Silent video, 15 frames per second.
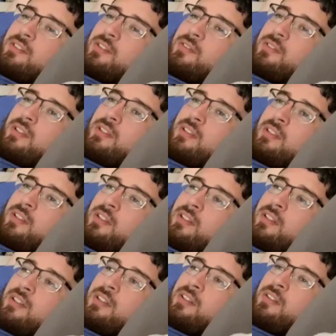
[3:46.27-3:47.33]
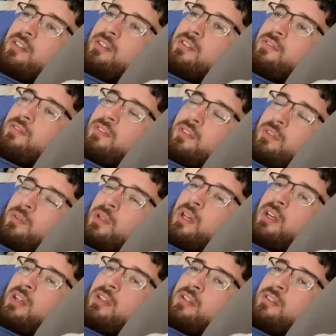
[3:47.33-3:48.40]
So I was like,
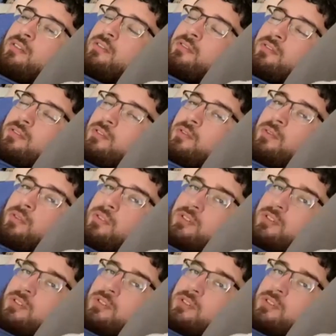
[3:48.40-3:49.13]
okay, screw it.